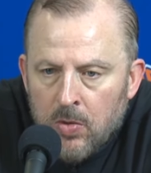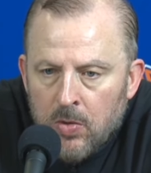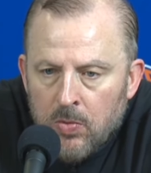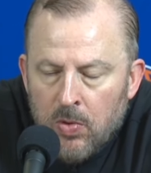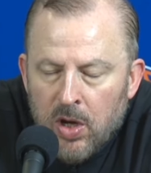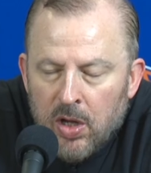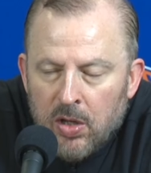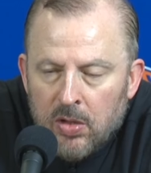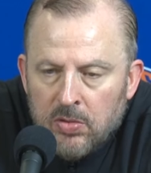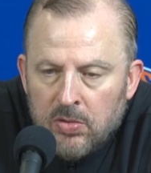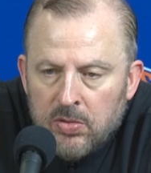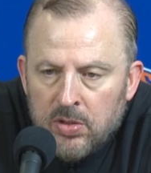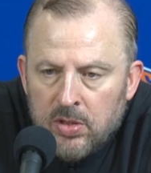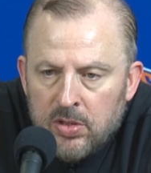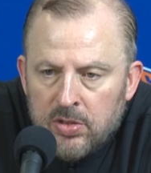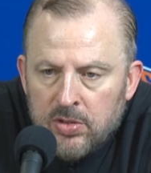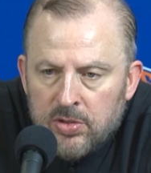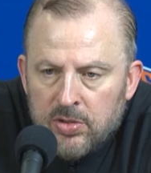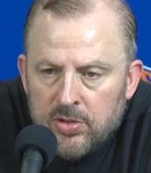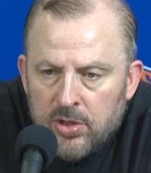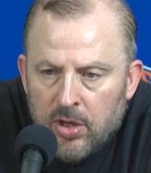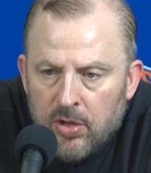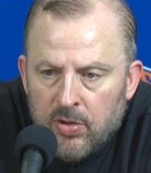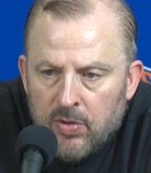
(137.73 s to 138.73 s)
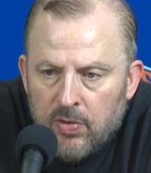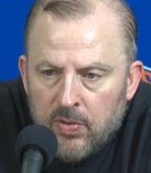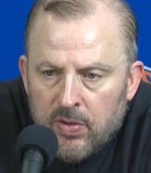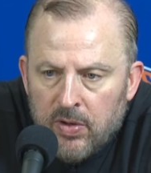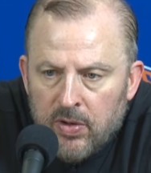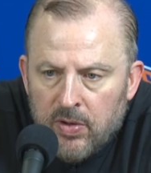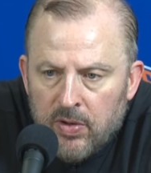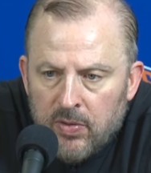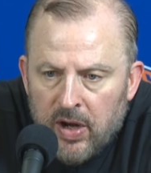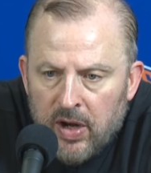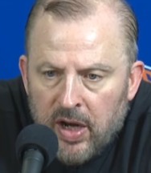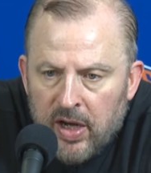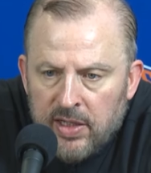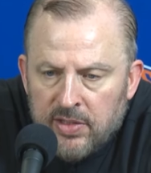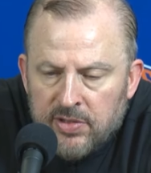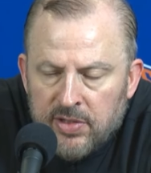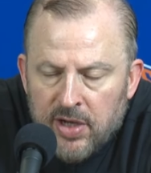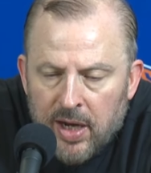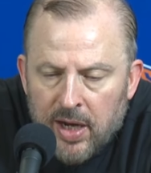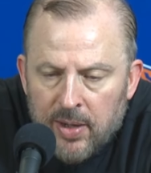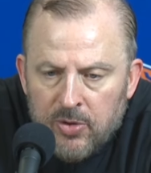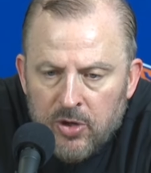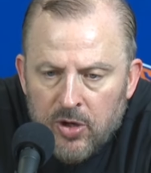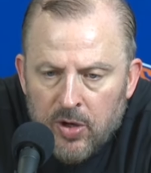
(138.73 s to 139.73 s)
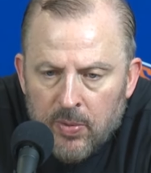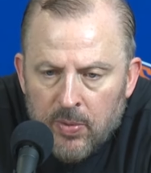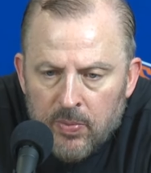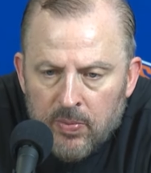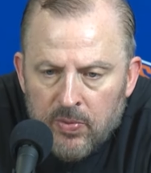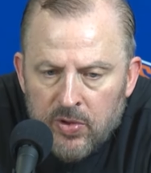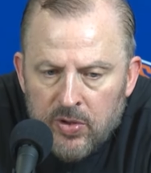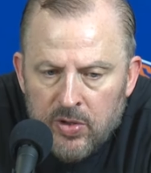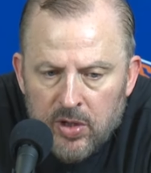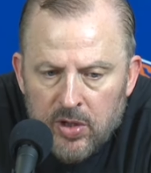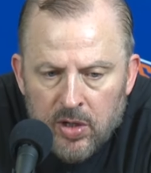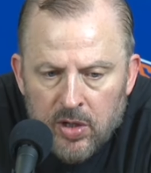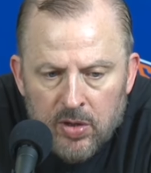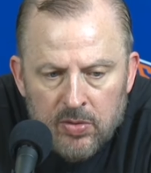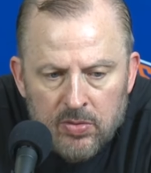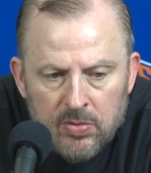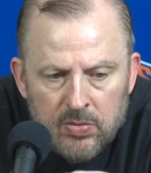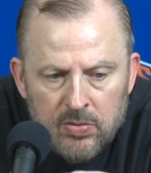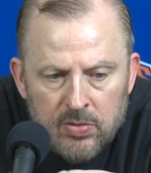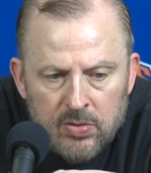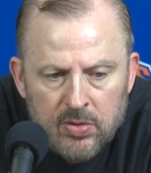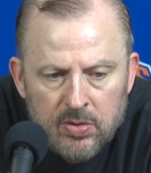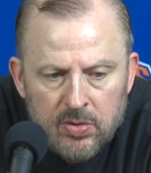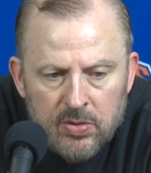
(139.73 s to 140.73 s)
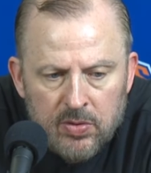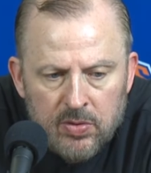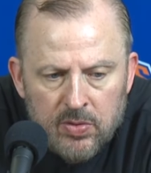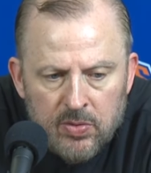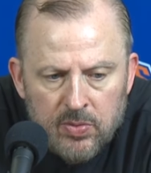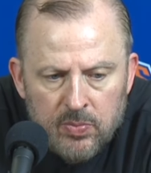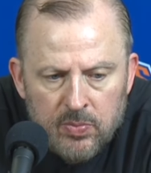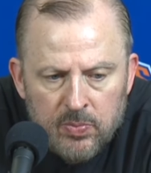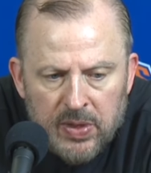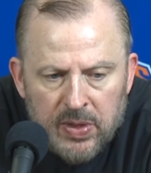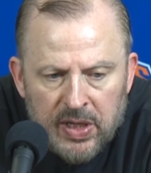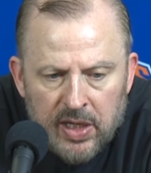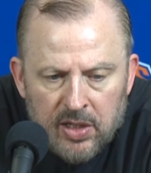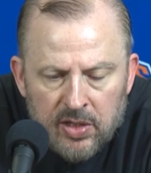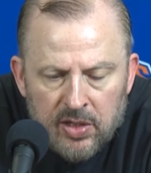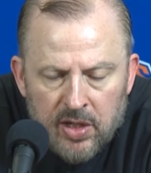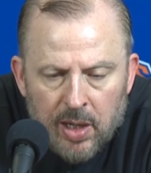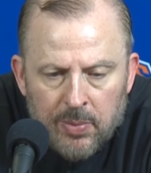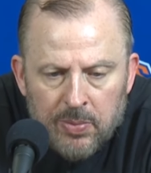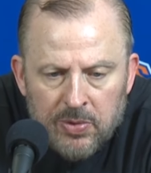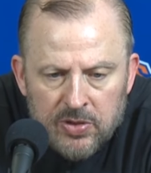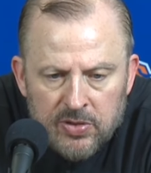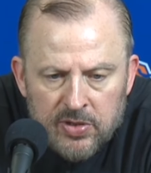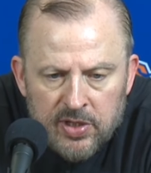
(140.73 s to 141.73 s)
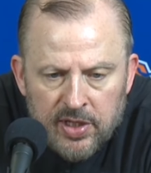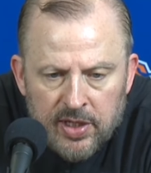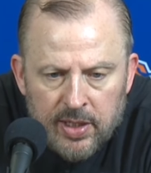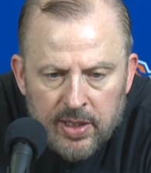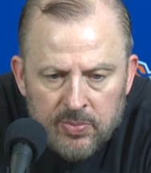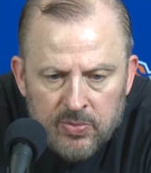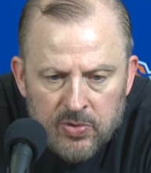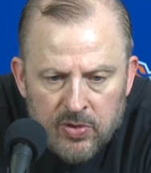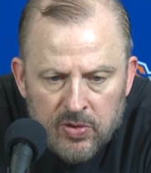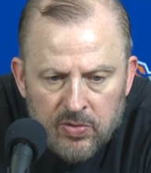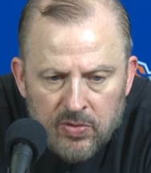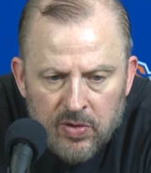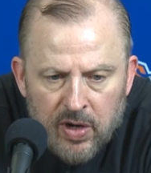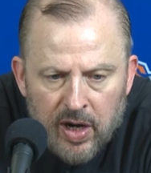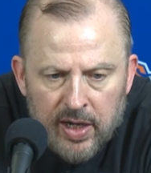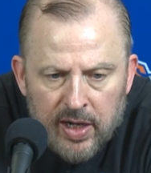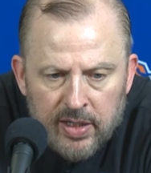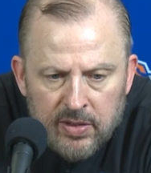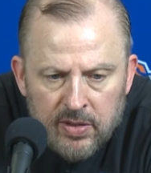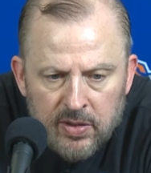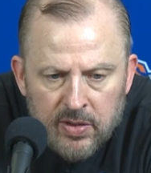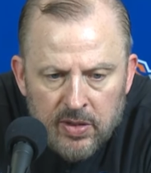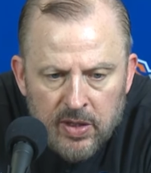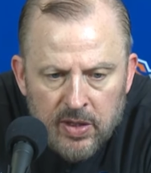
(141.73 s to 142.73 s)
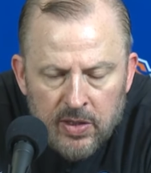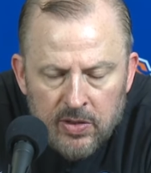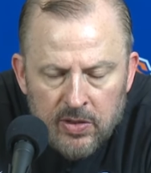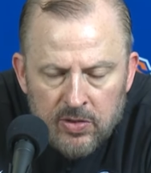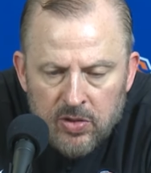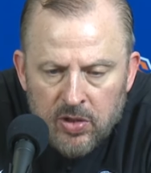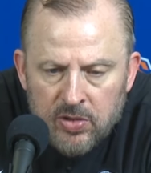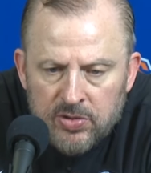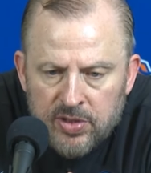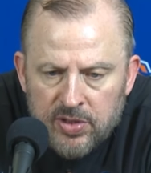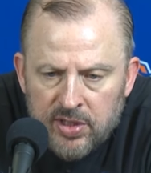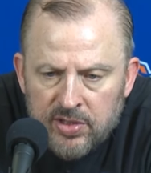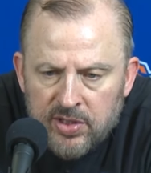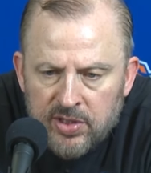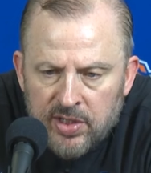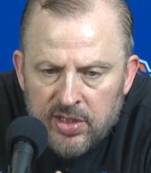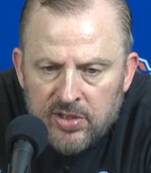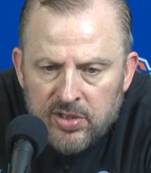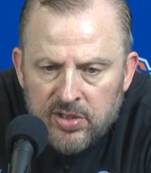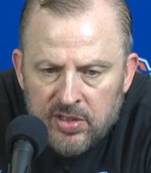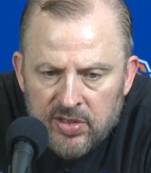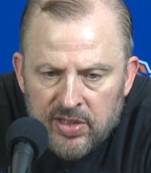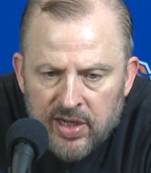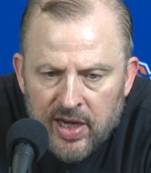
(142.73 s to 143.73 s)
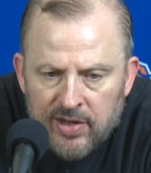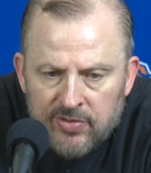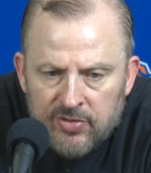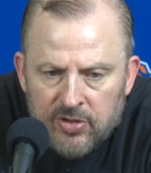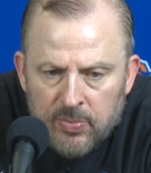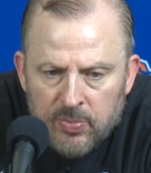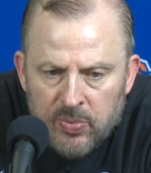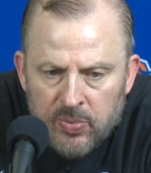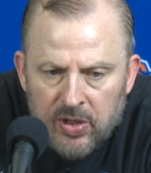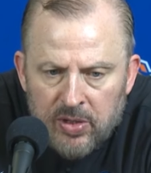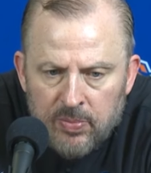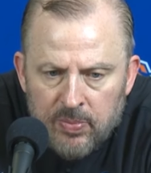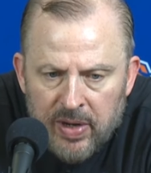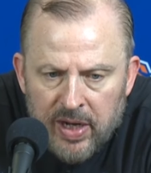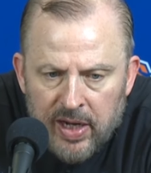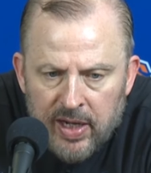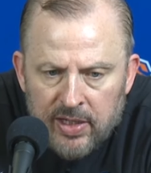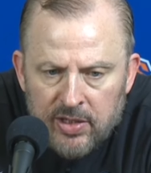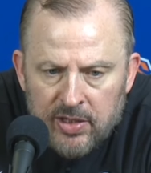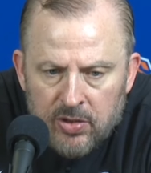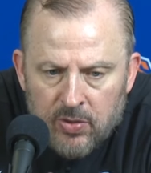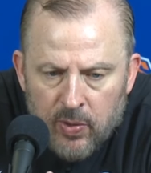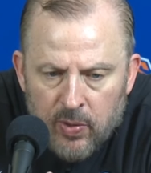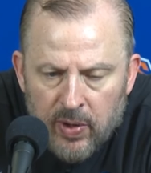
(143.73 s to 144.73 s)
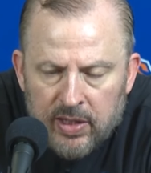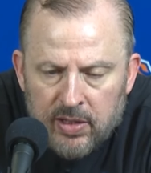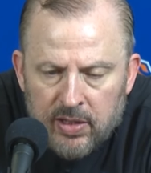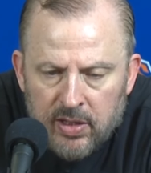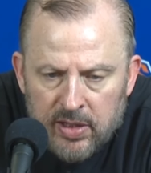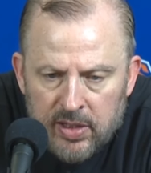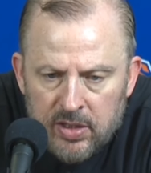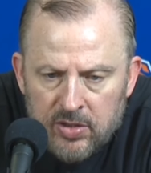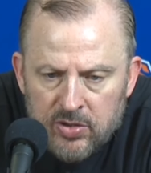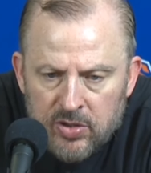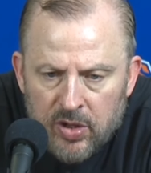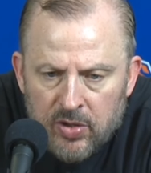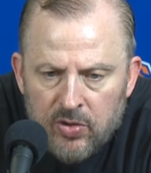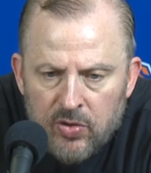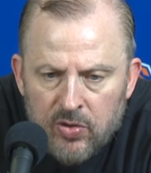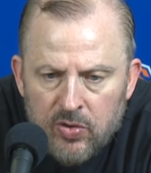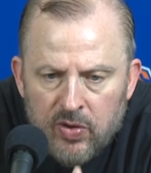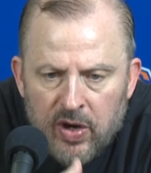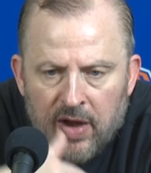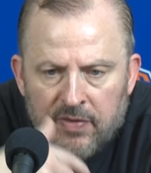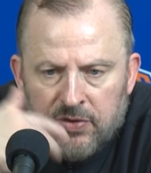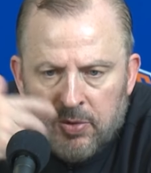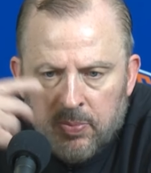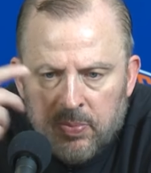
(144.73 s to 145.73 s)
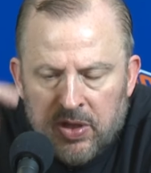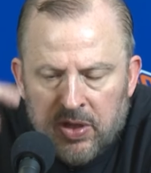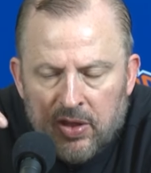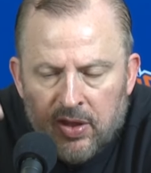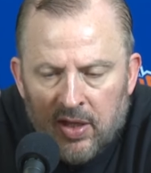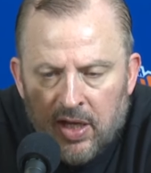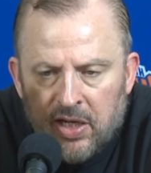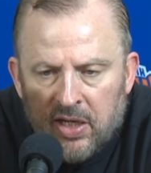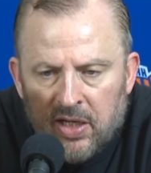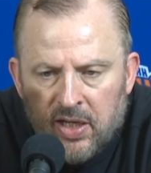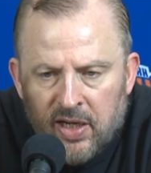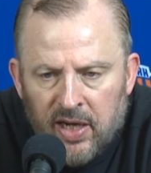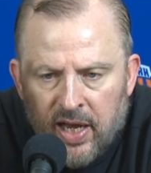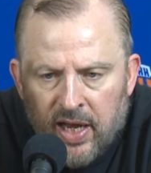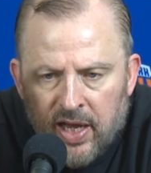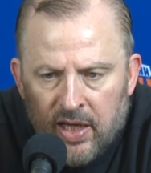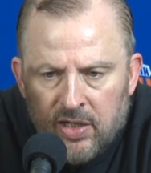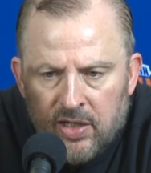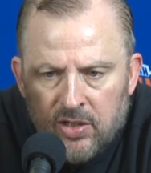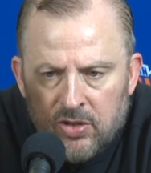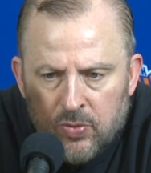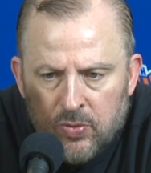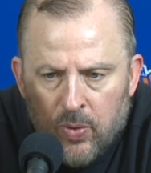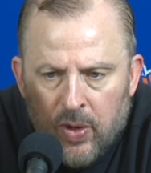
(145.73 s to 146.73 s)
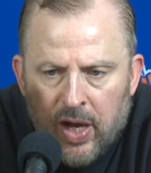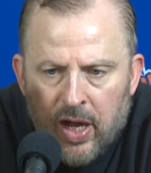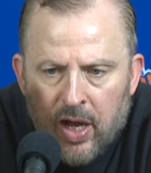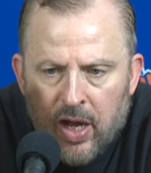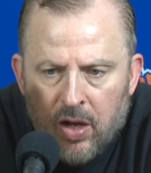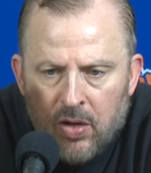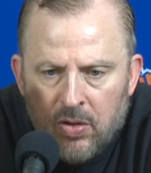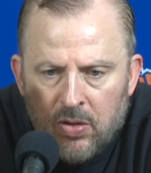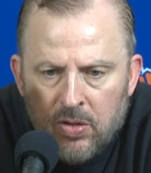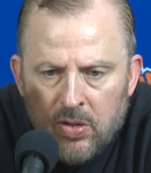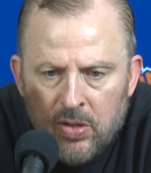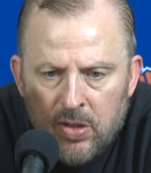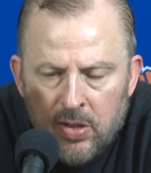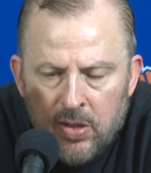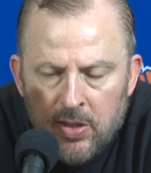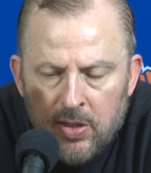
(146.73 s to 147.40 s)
Well, so anytime you're you're being double teamed, right? Those decisions have to be made quickly. So you have to be thinking ahead as well.